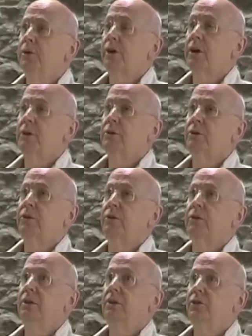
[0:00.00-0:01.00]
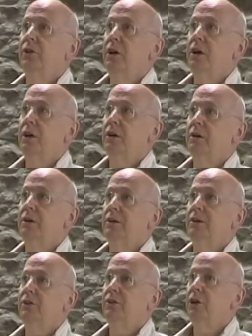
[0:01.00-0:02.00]
ground is there, and
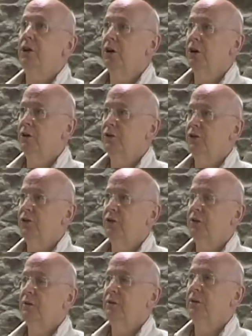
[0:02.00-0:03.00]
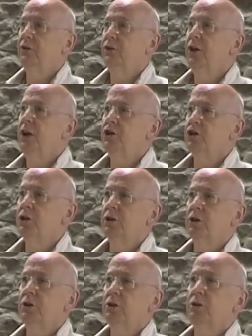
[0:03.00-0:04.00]
it's the earth, it's nature.
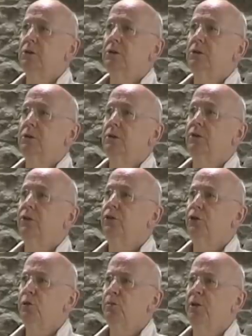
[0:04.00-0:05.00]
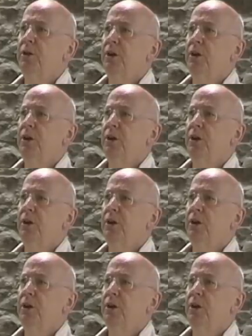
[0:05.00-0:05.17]
This is human